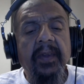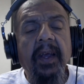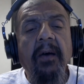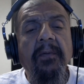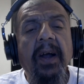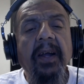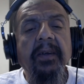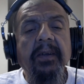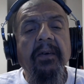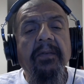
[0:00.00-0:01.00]
All
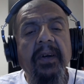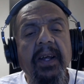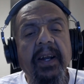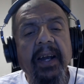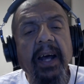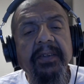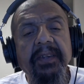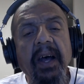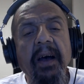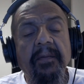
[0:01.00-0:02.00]
right, Cubole
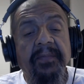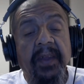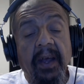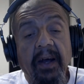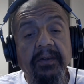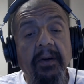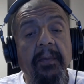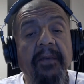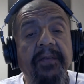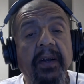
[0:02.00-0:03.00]
Raza. How's all
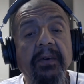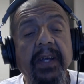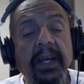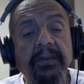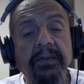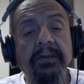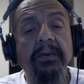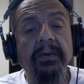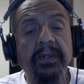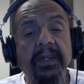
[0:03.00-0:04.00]
my fellow gangsters
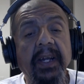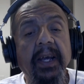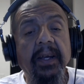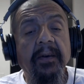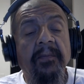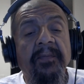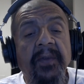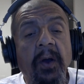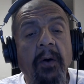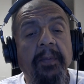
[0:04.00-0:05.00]
doing today?
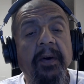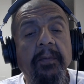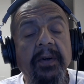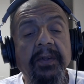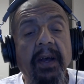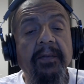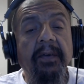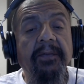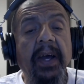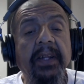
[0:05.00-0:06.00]
Hope everybody's having a
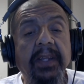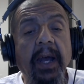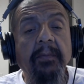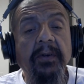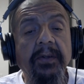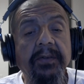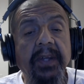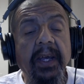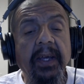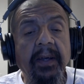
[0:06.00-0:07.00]
fantabulous
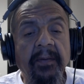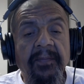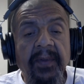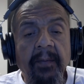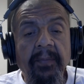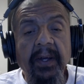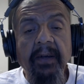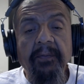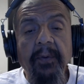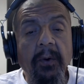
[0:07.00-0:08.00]
day,
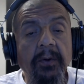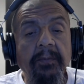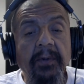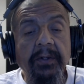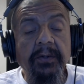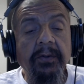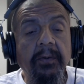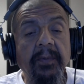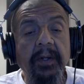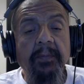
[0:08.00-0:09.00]
playing forward as much as
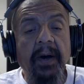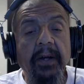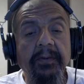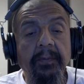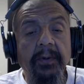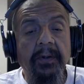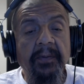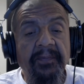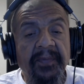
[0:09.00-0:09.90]
humanly possible.